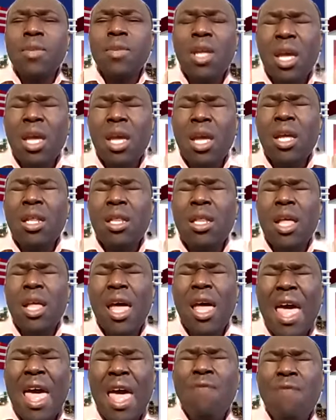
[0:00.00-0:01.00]
in
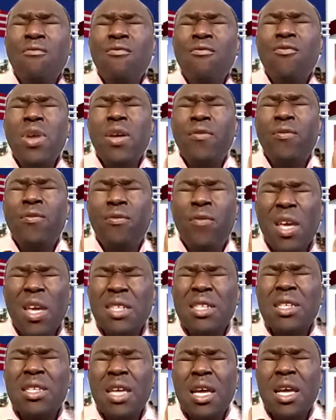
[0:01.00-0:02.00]
every
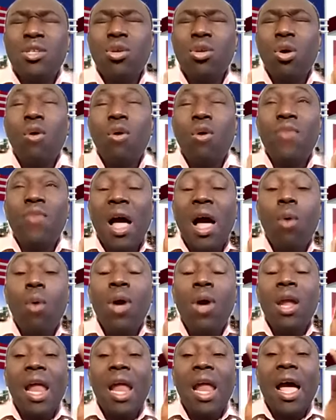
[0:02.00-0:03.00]
facet of
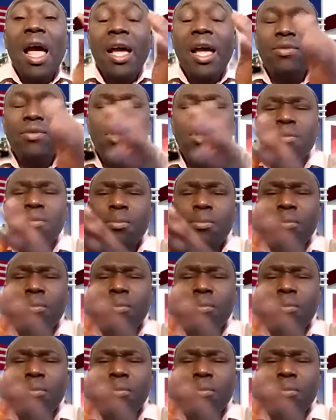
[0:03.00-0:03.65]
our lives.